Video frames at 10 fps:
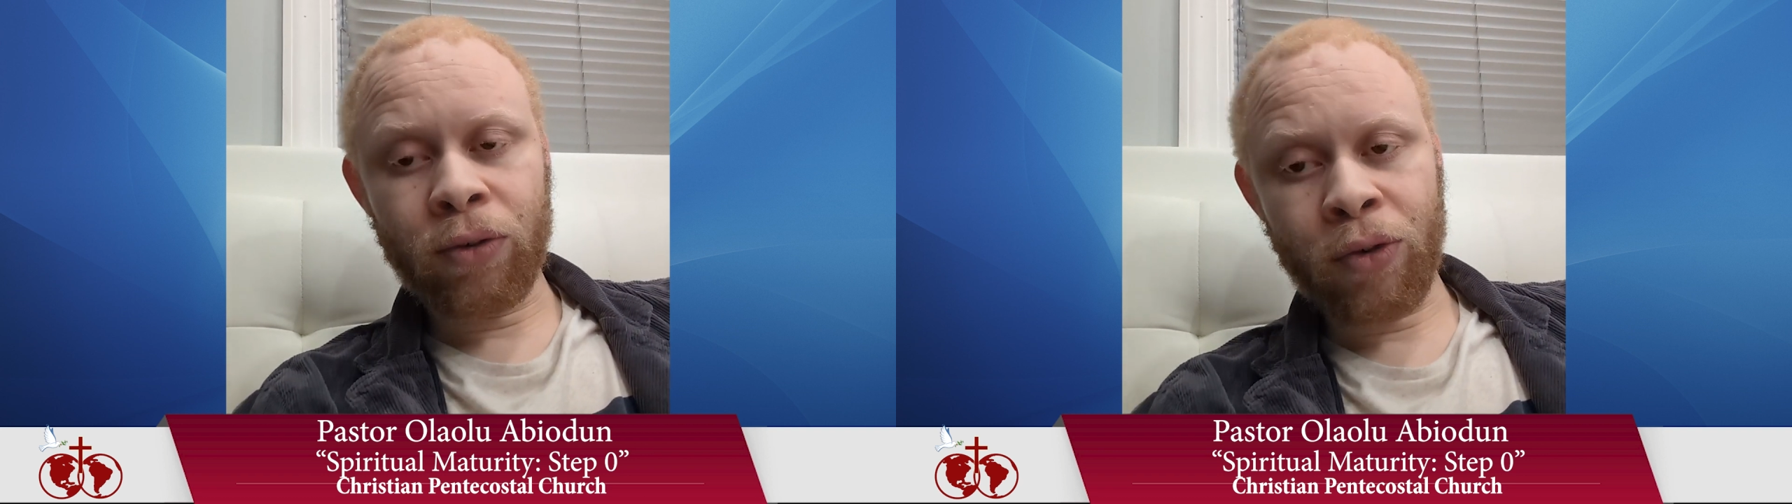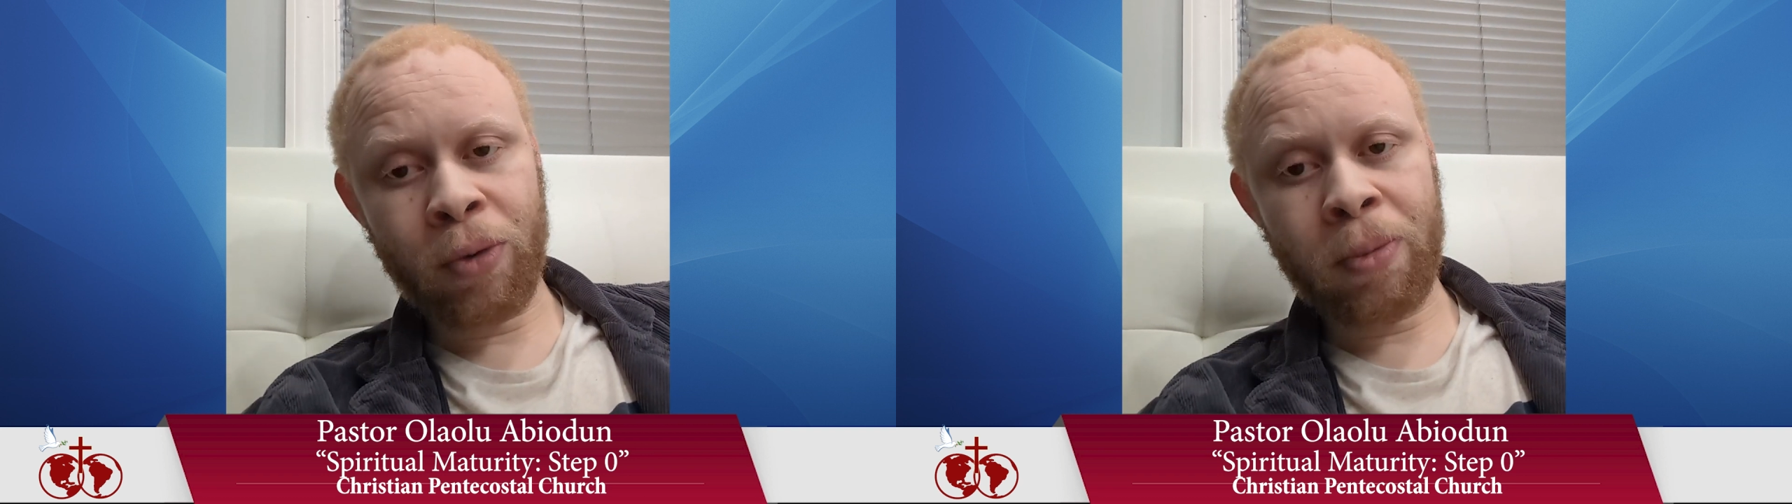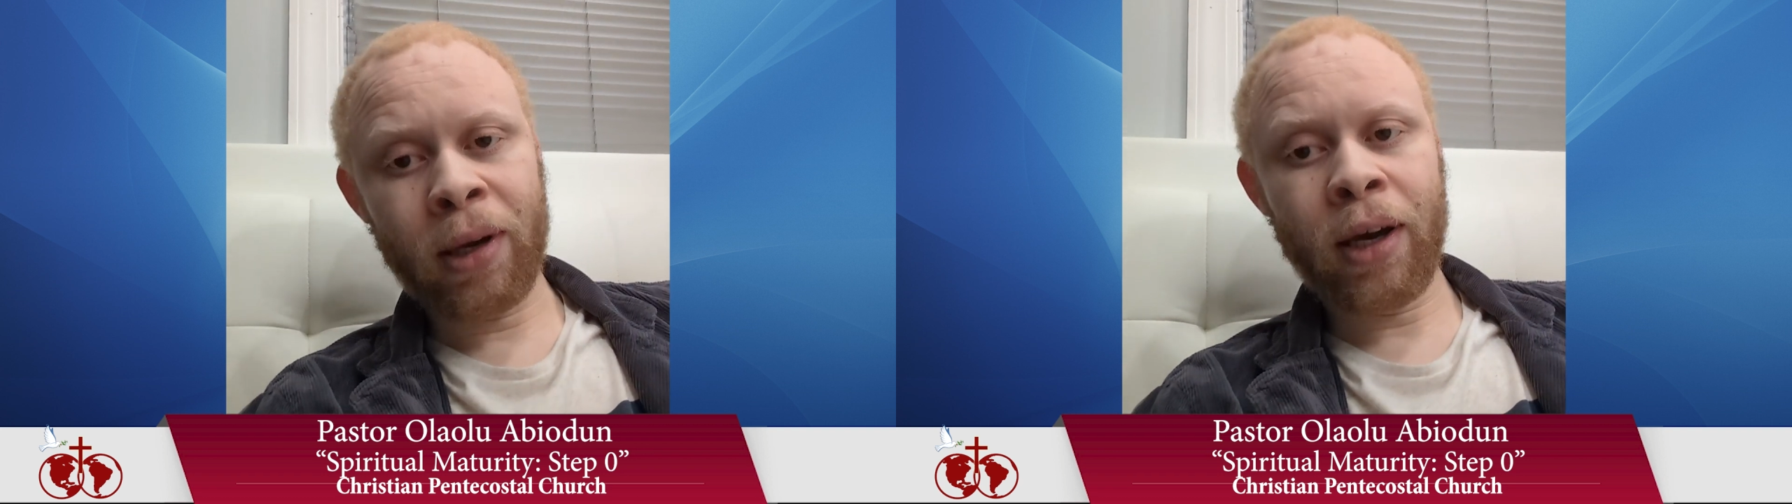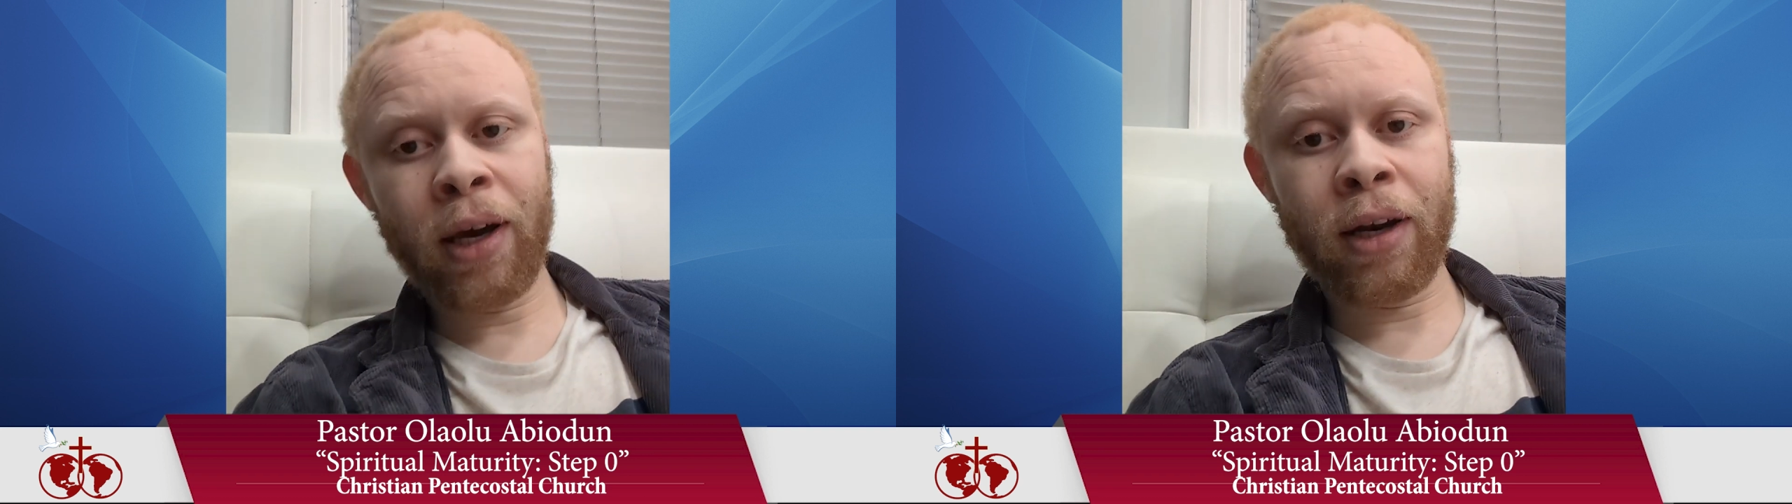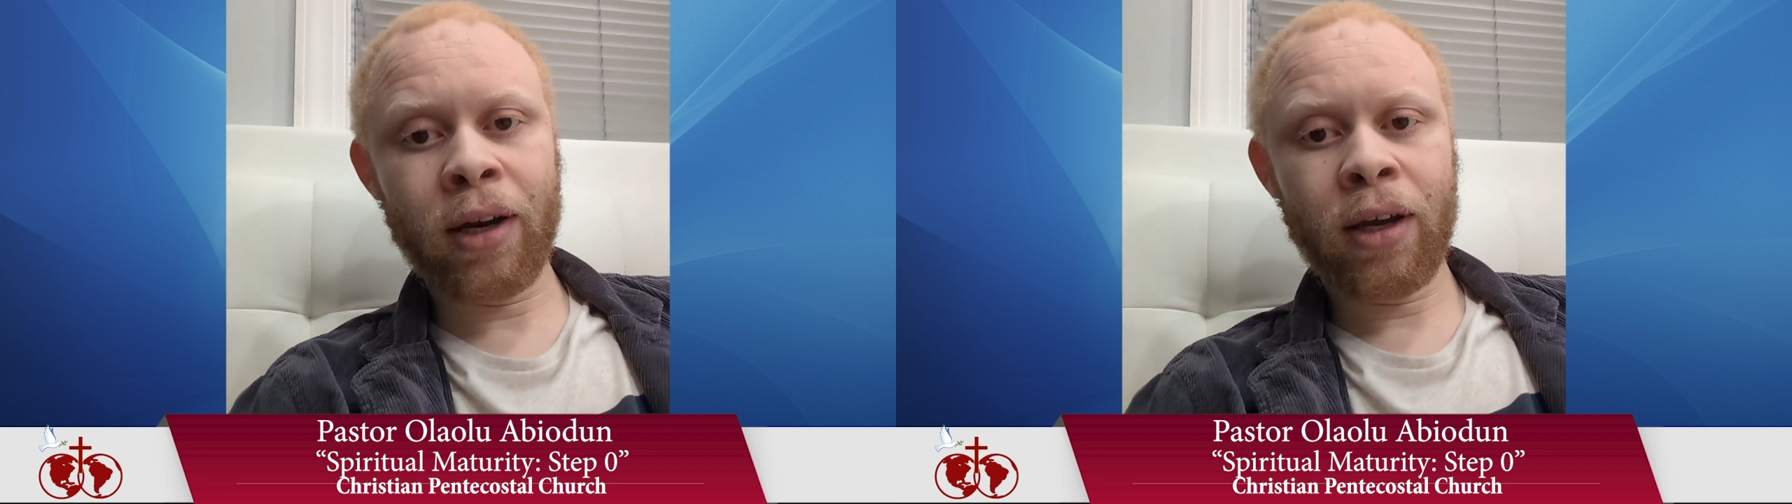if we
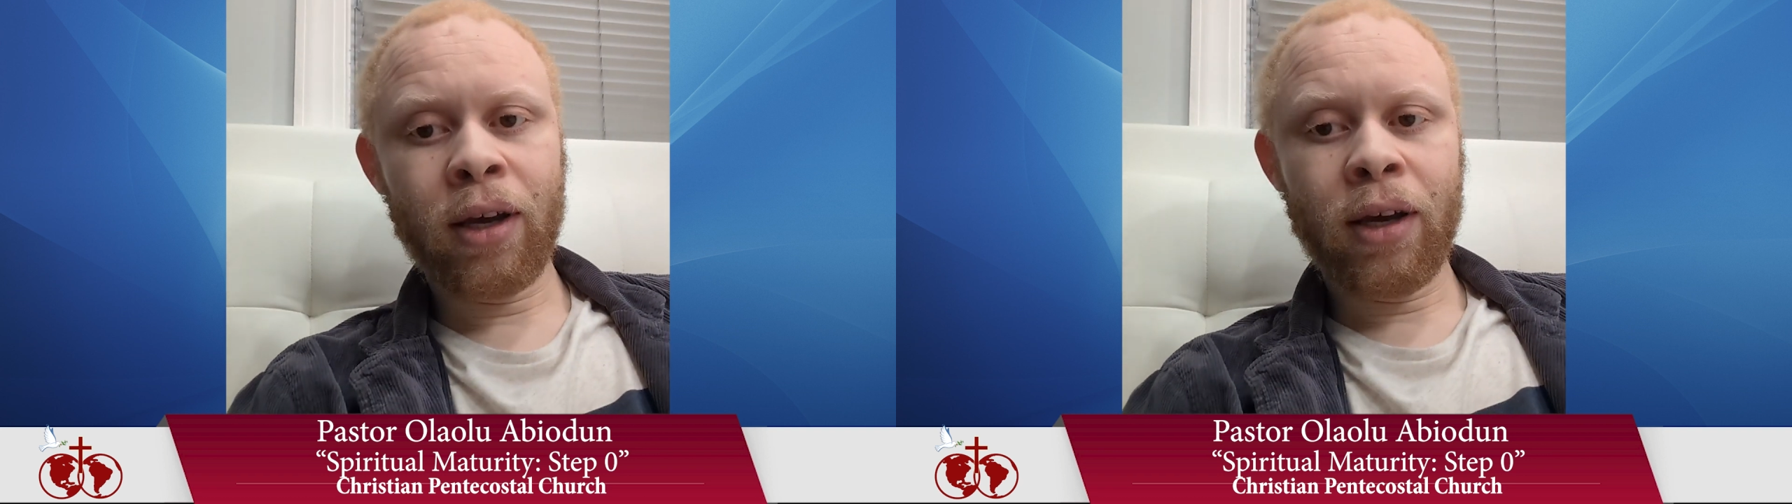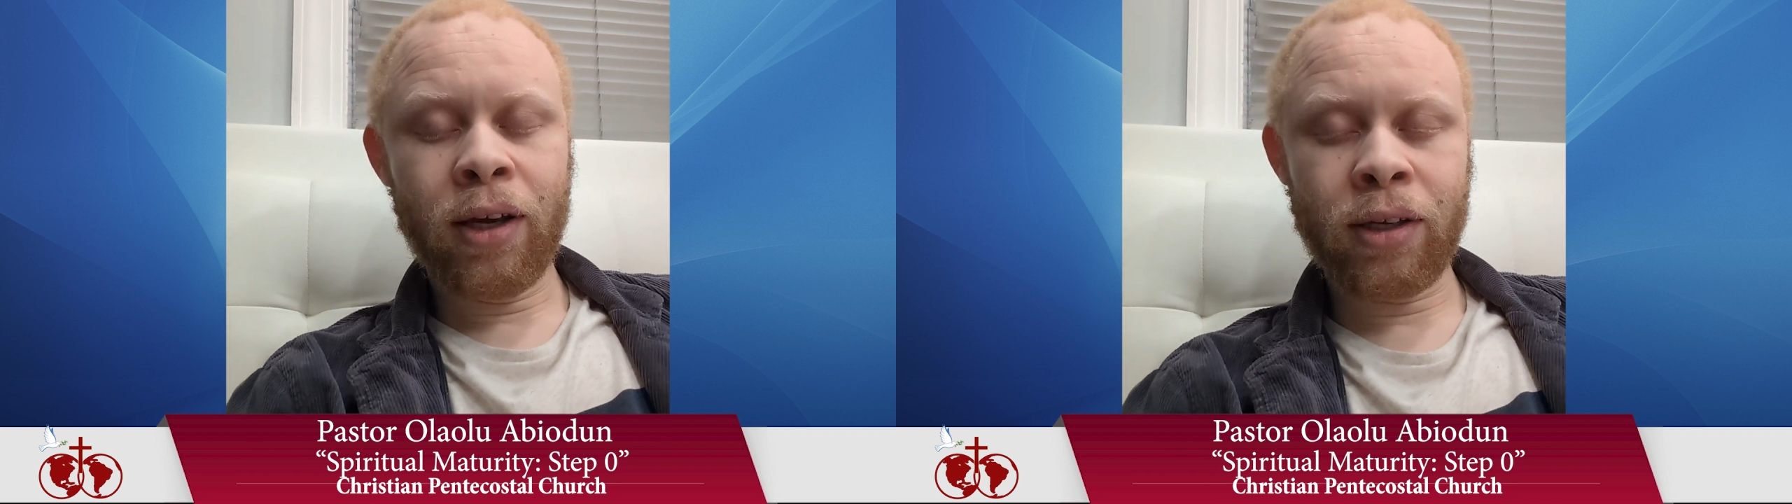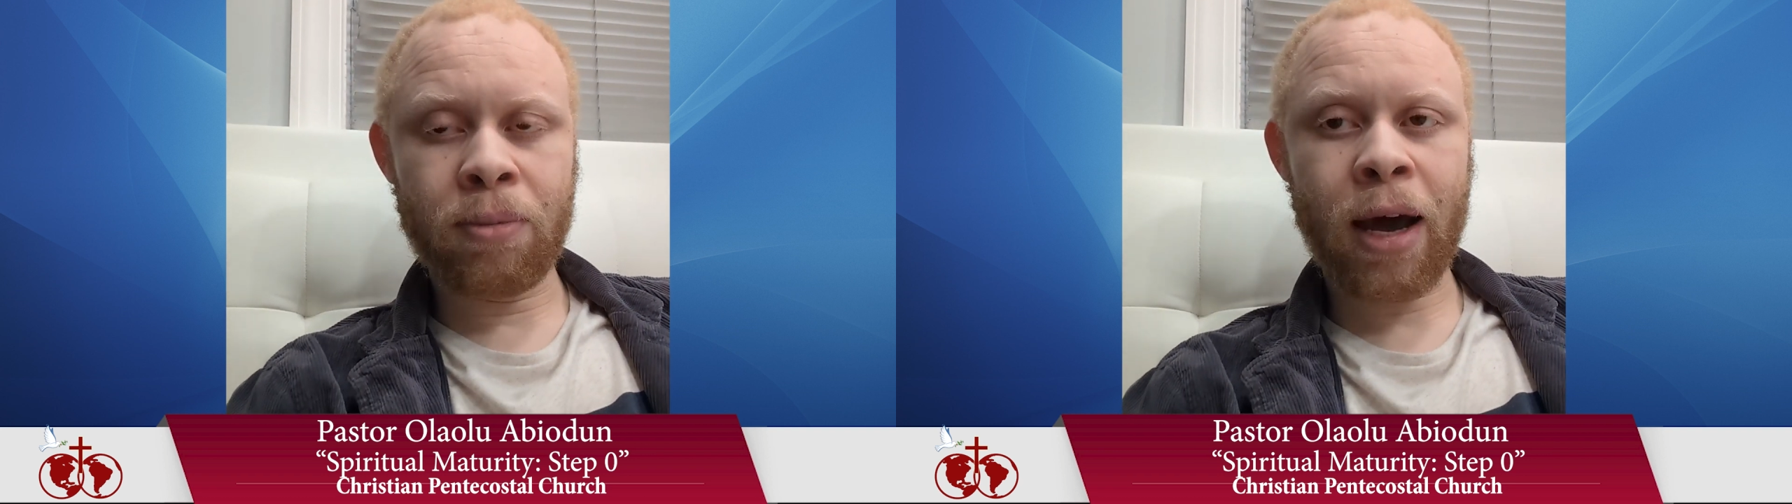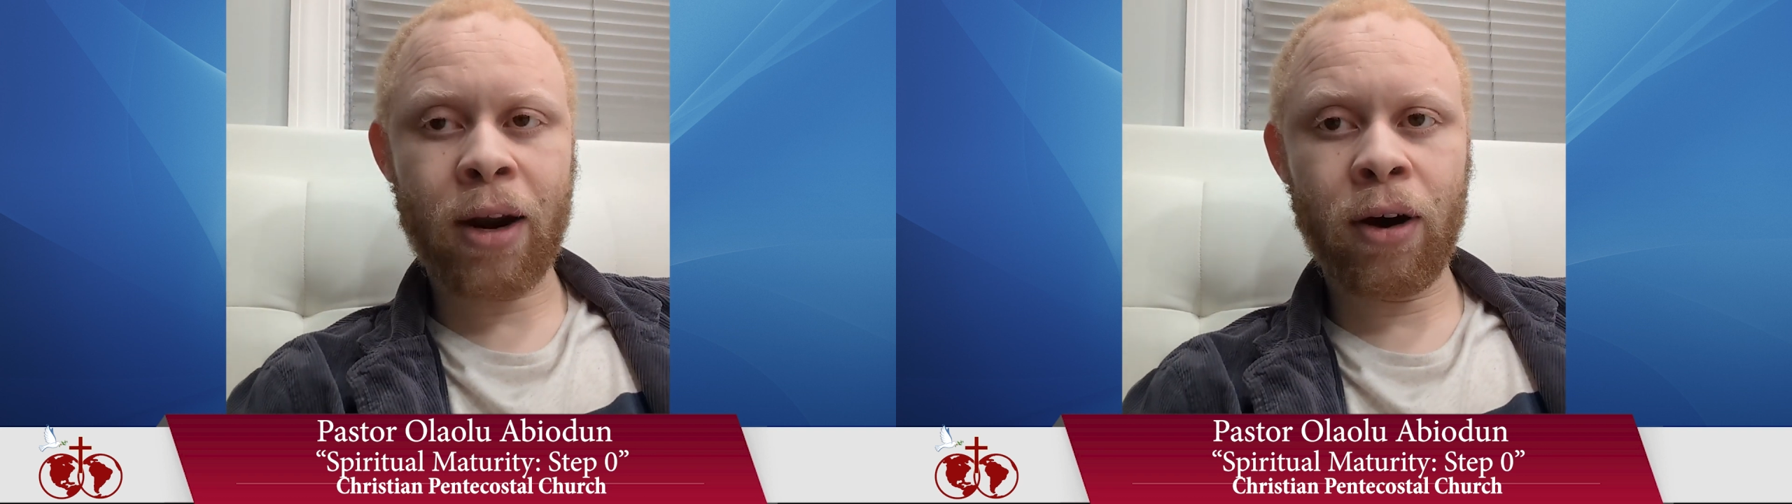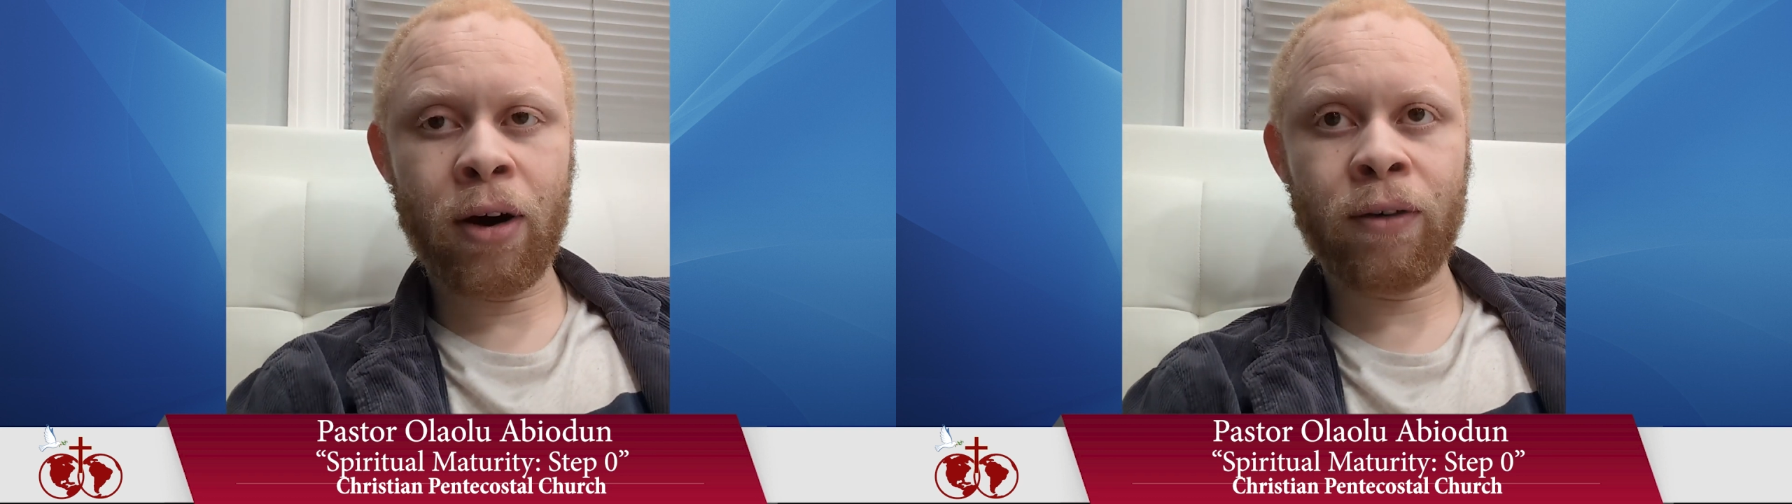begin, is a
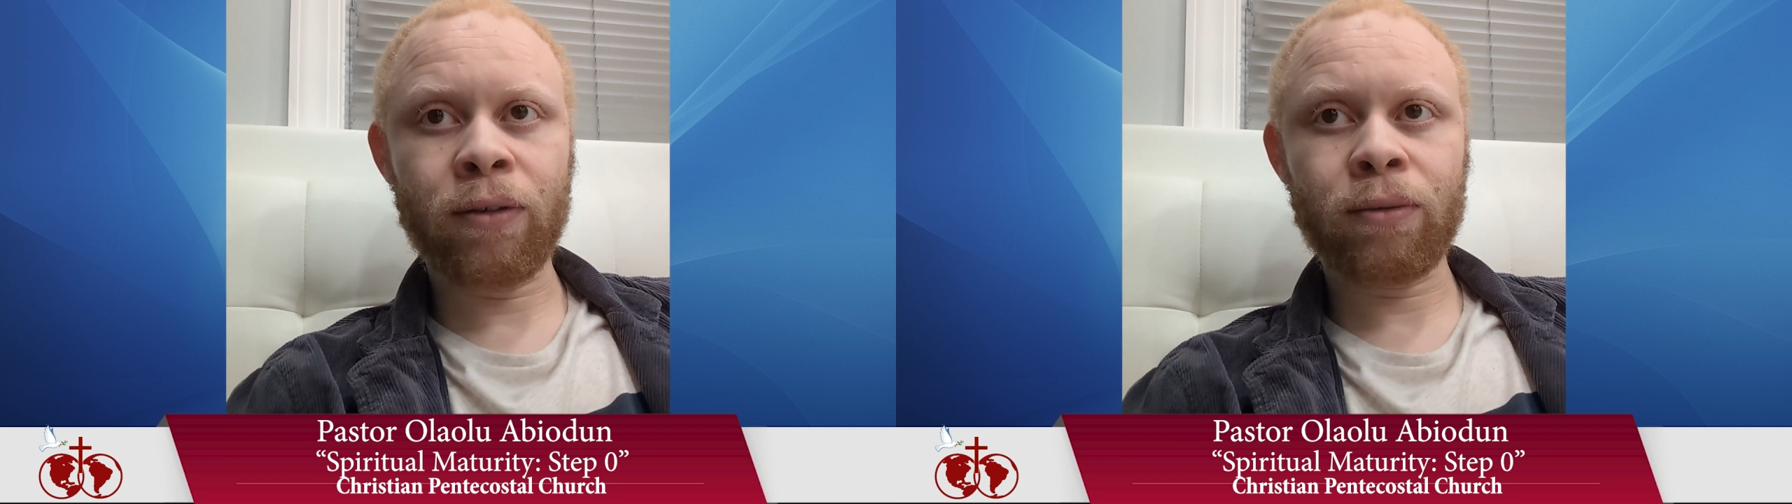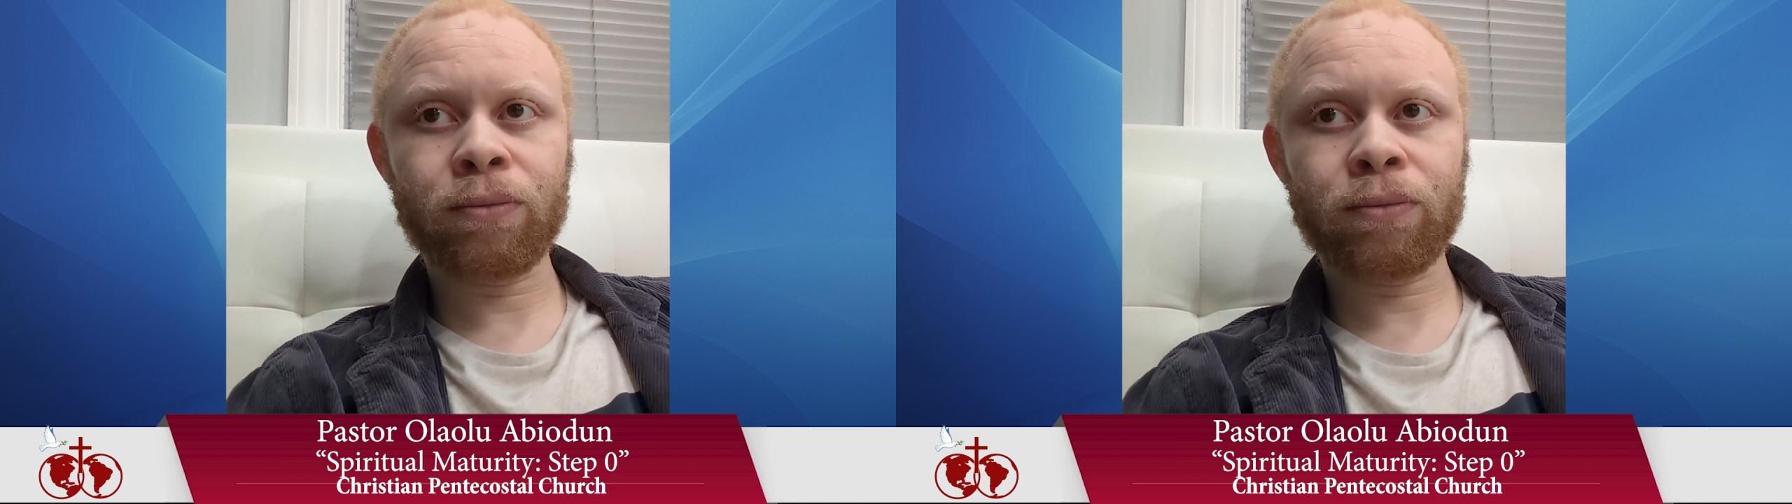matter of